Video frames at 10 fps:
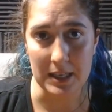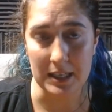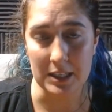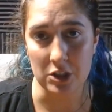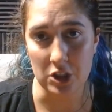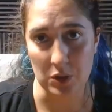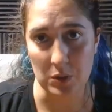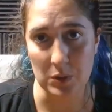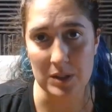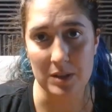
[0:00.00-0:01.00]
they can
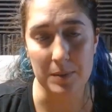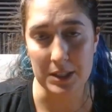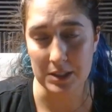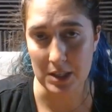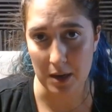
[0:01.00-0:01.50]
choose the best